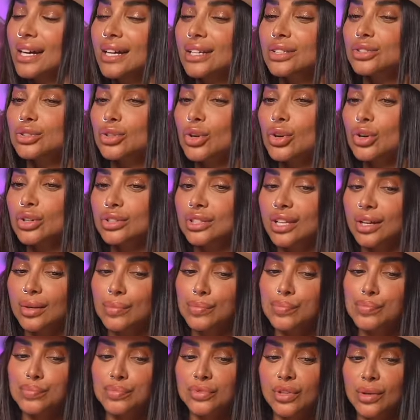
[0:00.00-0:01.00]
So
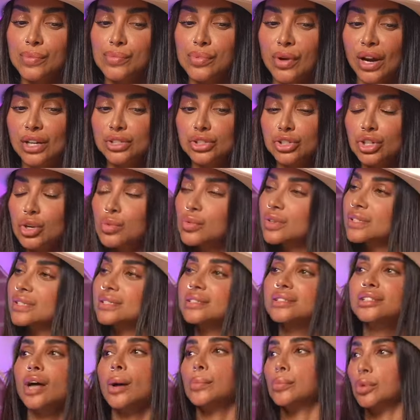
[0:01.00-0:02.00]
the pressure was
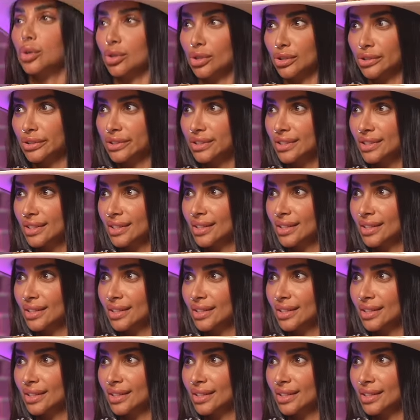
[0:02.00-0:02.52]
doubled.